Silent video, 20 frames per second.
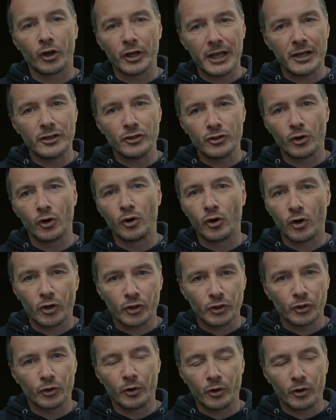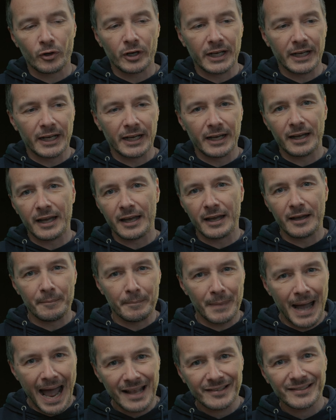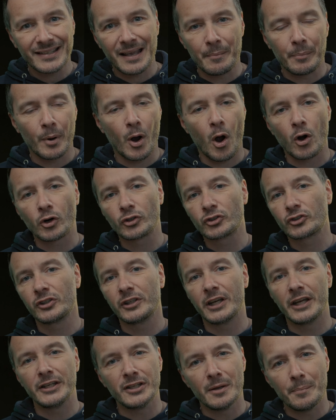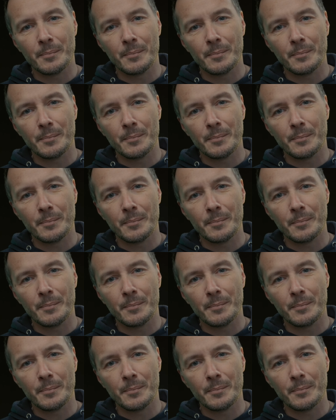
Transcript: in your asset box, in